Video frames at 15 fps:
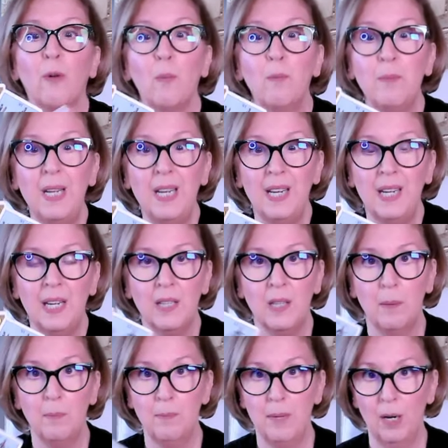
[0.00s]
for meeting in
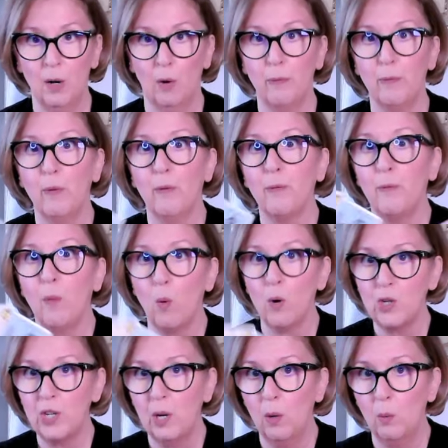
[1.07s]
the middle, for
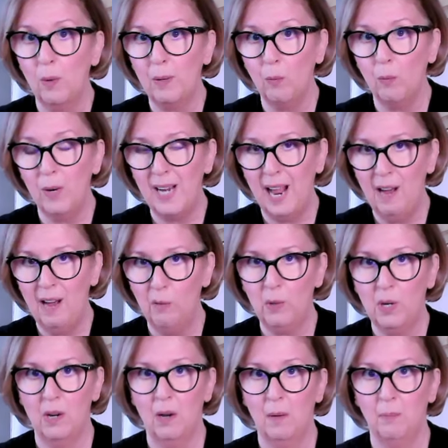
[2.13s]
forging a win-win
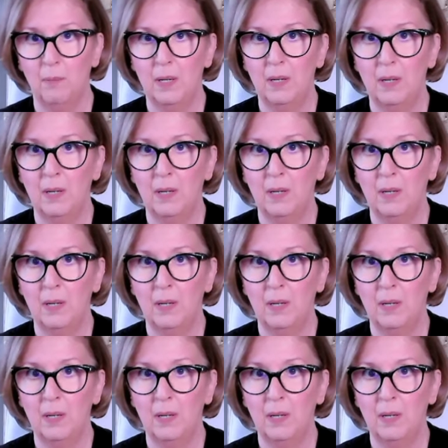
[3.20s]
outcome,